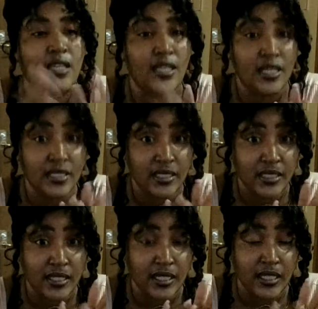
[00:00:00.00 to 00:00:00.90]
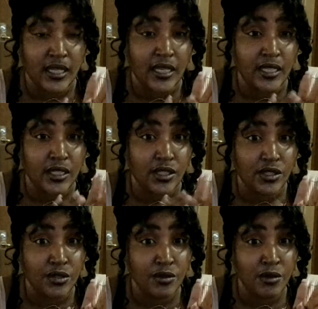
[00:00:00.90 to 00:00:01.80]
It's to get
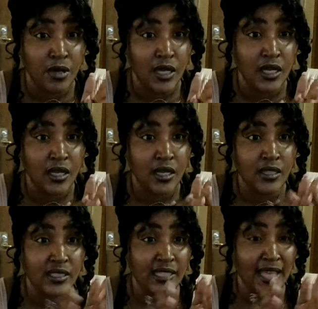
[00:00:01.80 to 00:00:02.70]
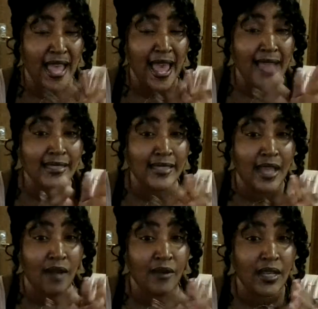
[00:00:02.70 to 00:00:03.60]
you to act
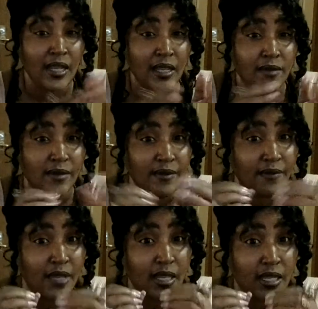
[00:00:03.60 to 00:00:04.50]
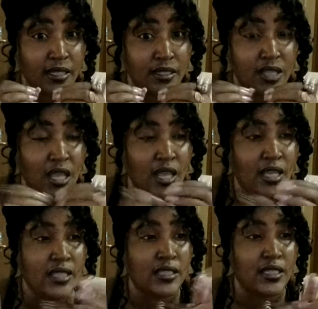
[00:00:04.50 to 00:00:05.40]
out in revenge.
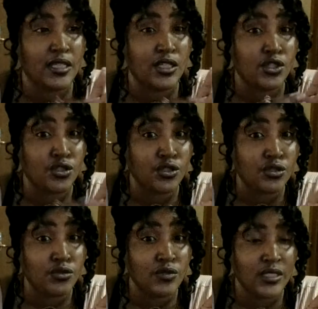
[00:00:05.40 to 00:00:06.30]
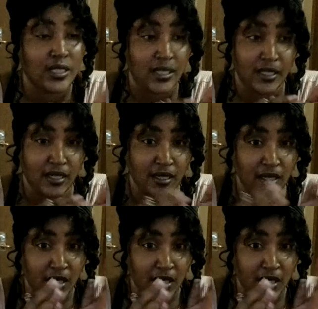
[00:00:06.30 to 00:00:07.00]
It's to get you to either,